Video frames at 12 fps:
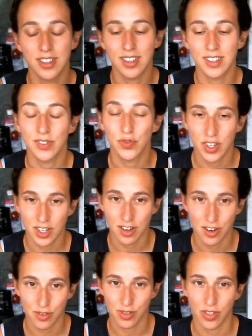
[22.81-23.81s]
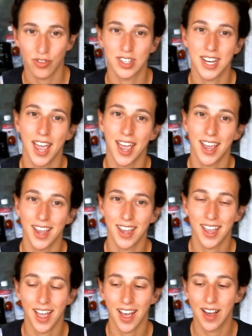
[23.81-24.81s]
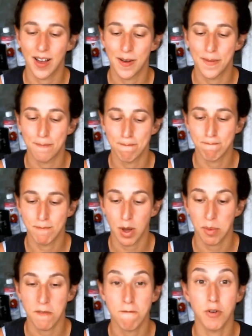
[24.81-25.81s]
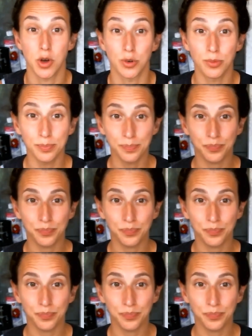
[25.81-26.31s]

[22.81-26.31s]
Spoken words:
this video the other day on my phone,